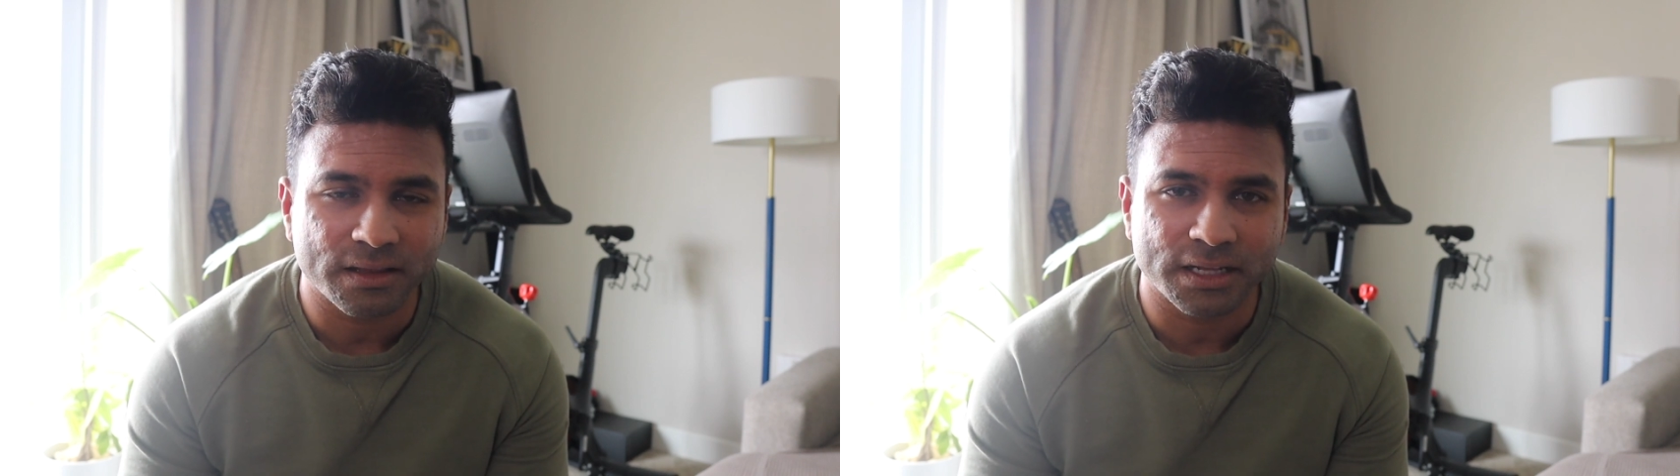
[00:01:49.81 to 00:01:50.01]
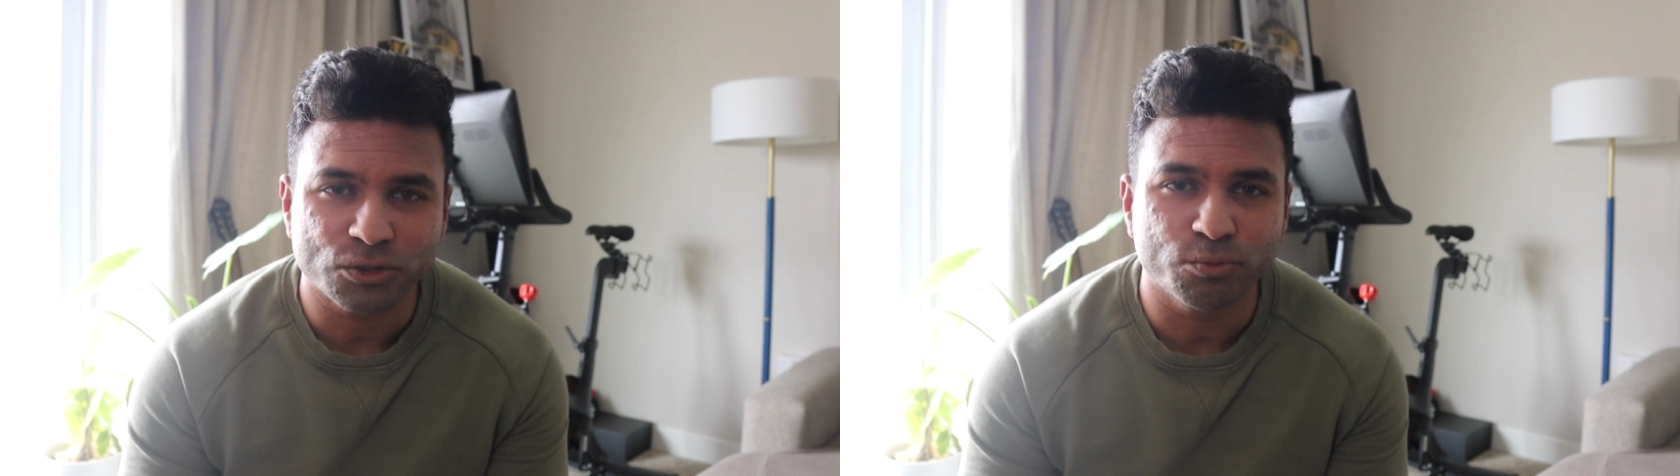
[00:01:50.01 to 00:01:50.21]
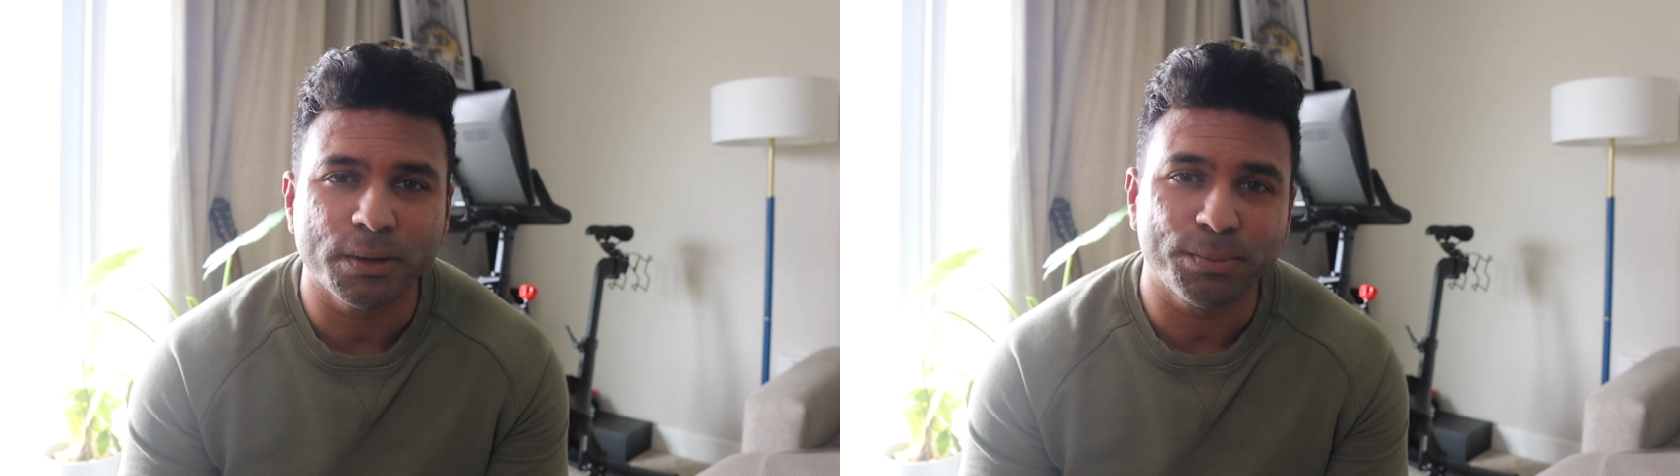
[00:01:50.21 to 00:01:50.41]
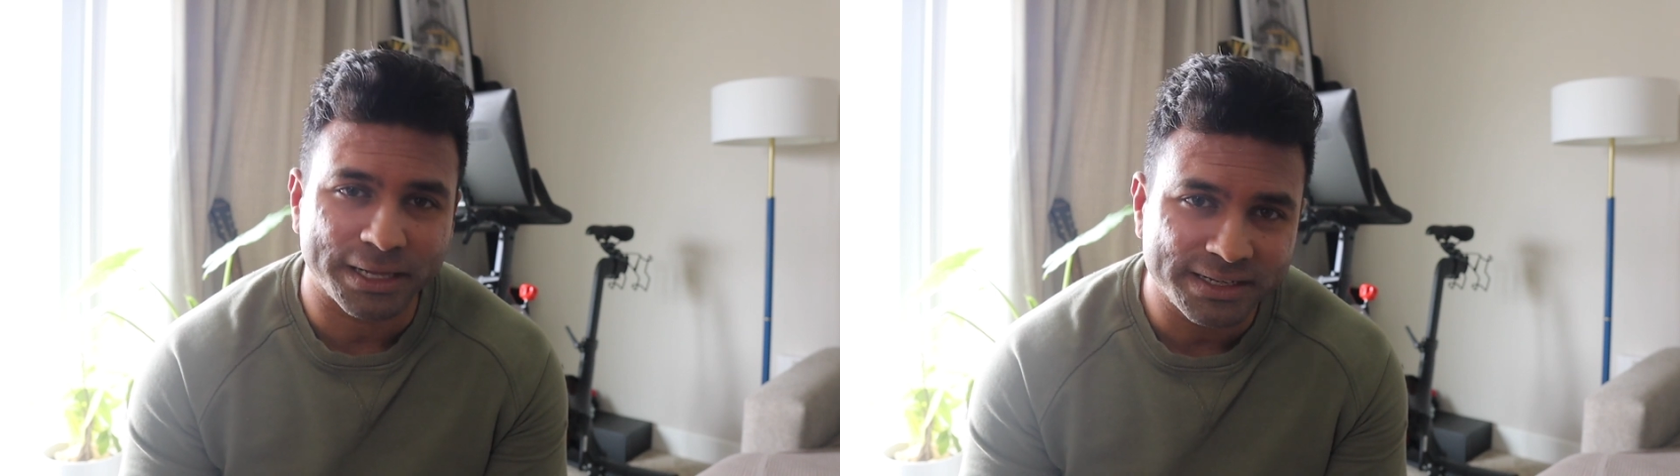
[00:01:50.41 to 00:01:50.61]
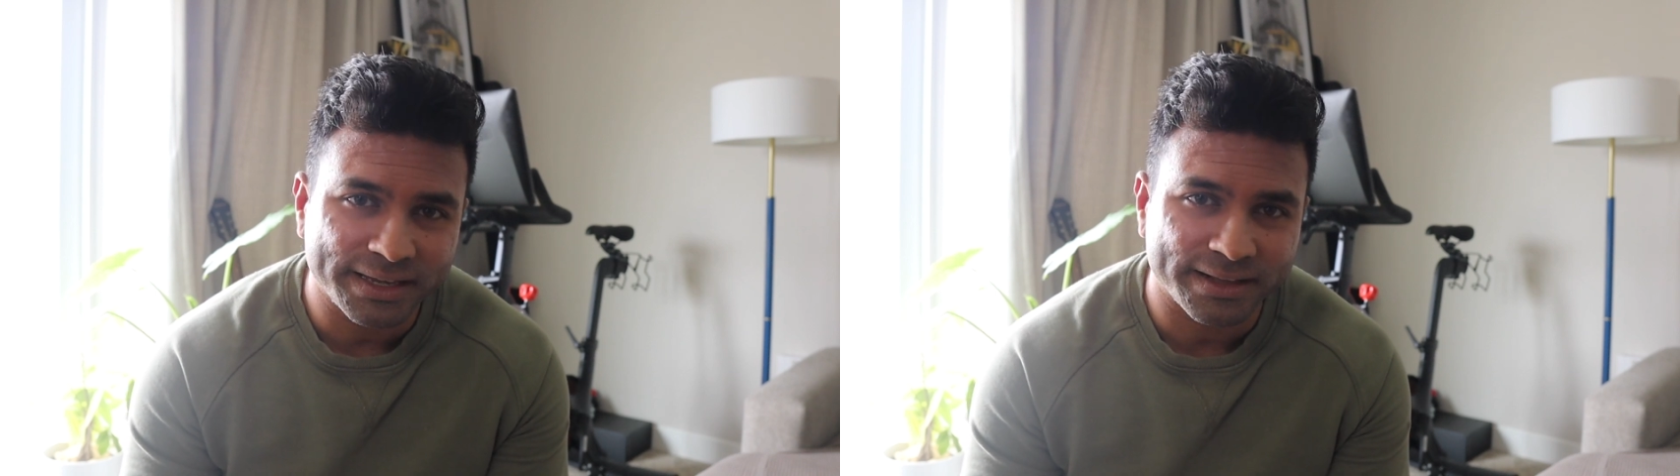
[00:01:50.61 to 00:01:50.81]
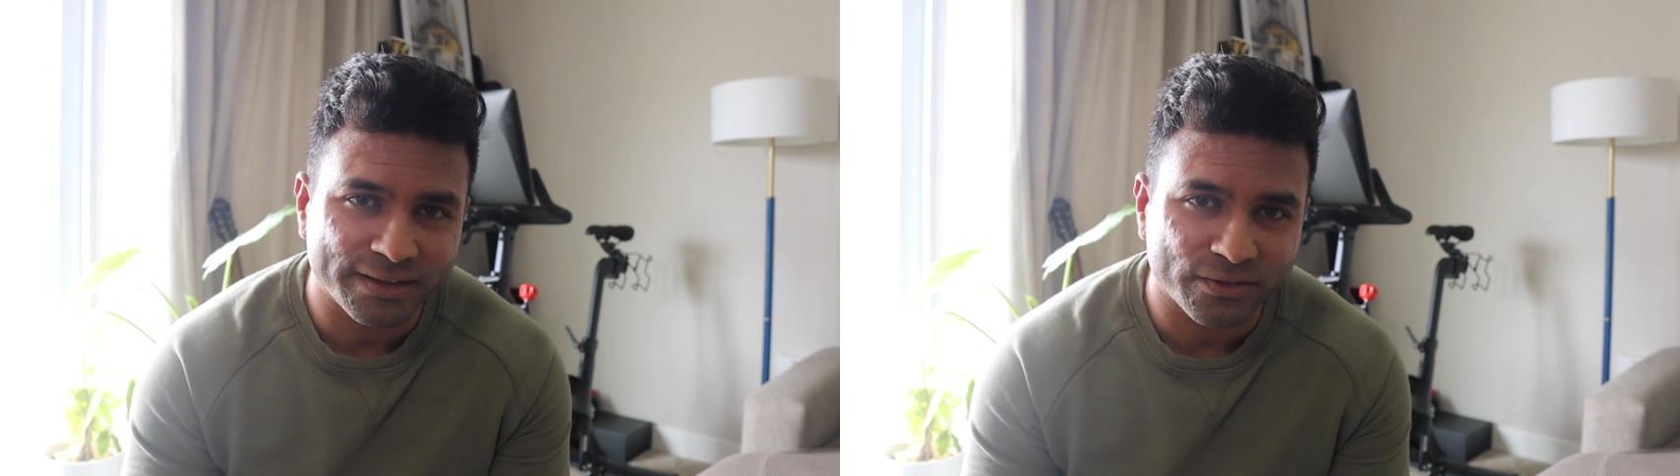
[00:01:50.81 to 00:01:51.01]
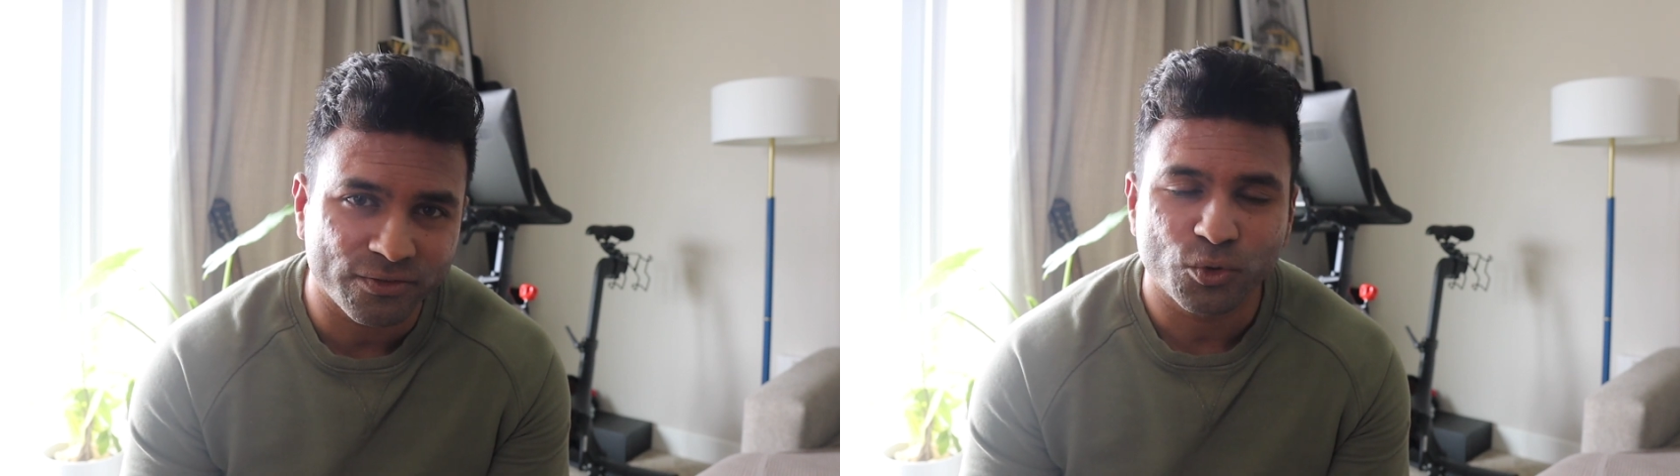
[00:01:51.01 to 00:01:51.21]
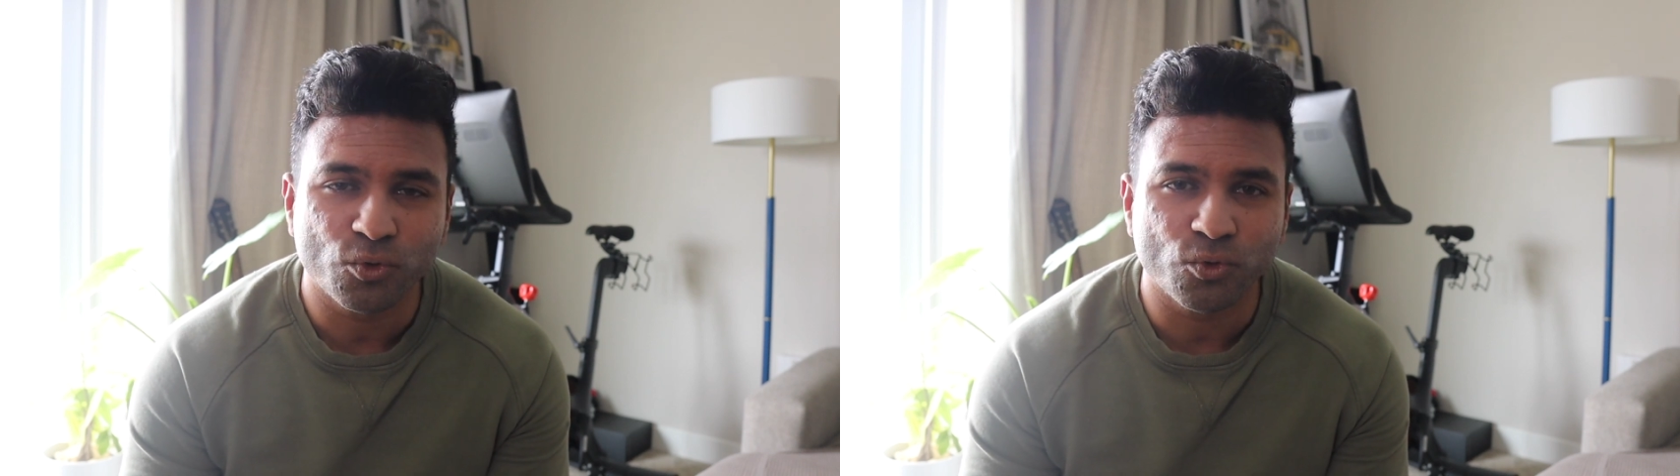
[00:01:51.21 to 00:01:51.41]
that should be plenty
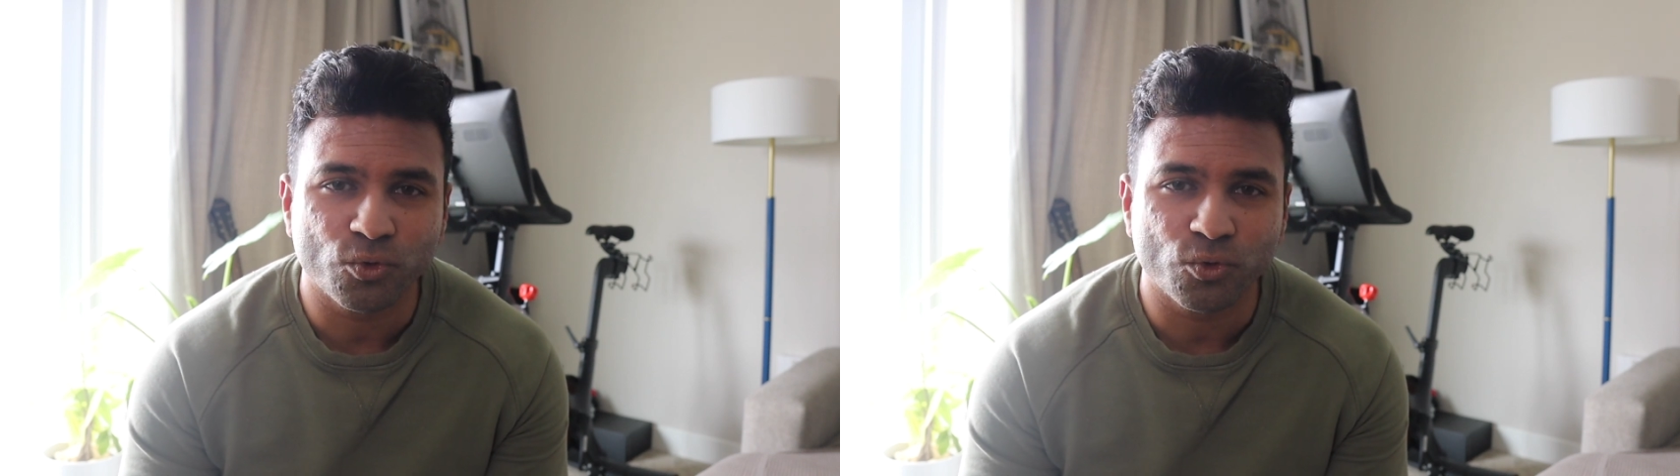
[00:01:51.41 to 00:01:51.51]
enough to